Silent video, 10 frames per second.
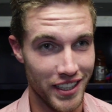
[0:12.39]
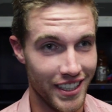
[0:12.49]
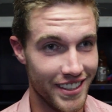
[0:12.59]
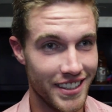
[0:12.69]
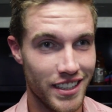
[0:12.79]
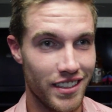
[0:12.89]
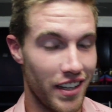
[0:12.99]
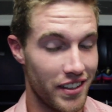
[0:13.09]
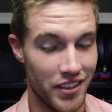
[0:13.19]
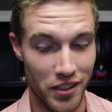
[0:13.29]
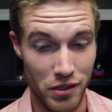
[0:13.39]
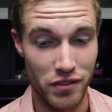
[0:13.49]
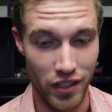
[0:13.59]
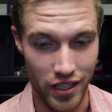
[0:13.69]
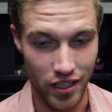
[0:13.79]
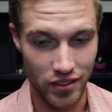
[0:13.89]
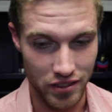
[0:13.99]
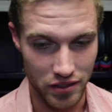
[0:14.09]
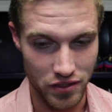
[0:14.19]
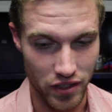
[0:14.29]
And I don't know. It was fun, though.
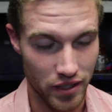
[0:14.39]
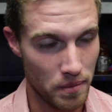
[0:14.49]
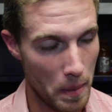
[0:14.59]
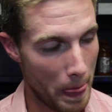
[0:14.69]
It was fun.